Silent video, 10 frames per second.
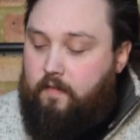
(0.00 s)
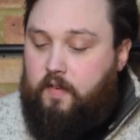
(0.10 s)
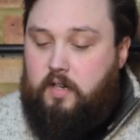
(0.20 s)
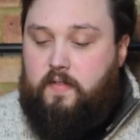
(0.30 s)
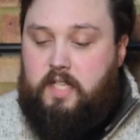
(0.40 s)

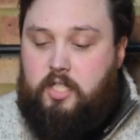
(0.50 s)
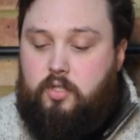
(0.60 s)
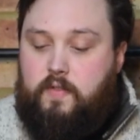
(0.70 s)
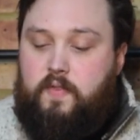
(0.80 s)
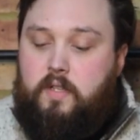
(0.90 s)
Very, very
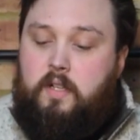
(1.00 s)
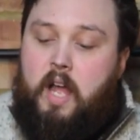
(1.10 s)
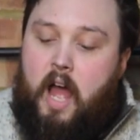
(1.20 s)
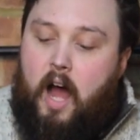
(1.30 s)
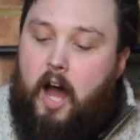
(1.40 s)
useful.
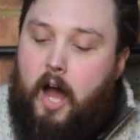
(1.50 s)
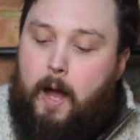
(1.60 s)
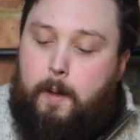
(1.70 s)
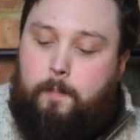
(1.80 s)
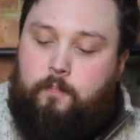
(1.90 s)

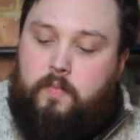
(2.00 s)
I